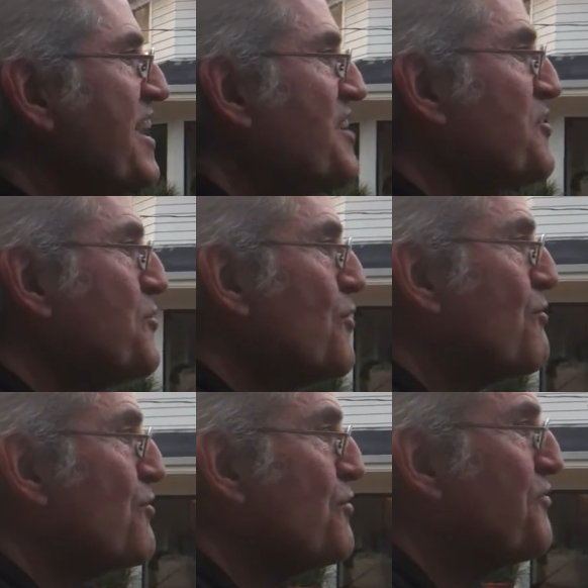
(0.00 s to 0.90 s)
not a cool
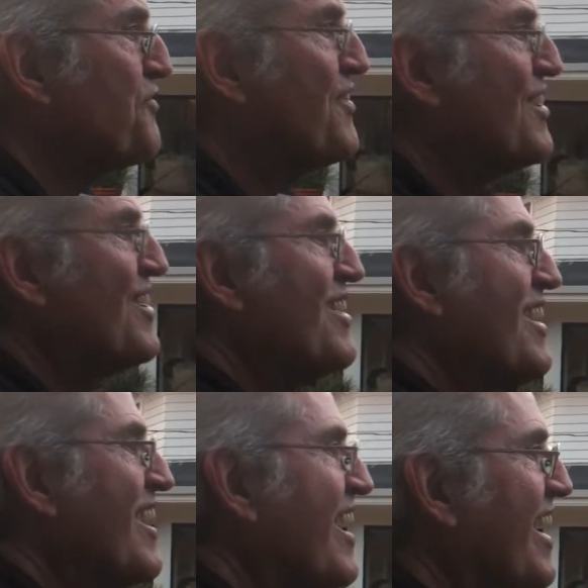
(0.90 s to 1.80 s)
roof,
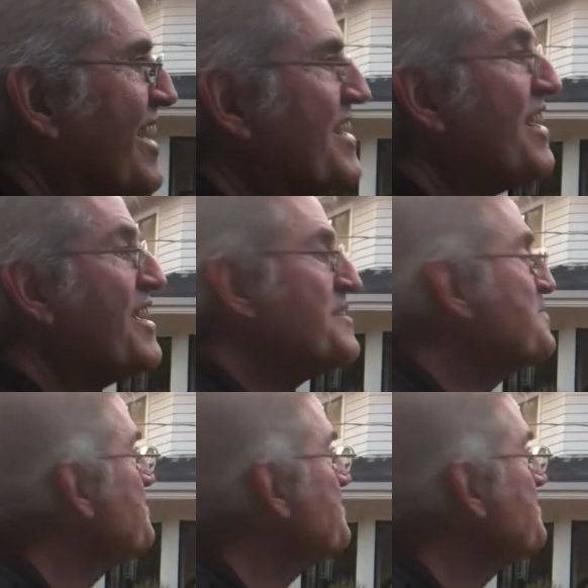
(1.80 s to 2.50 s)
and uh,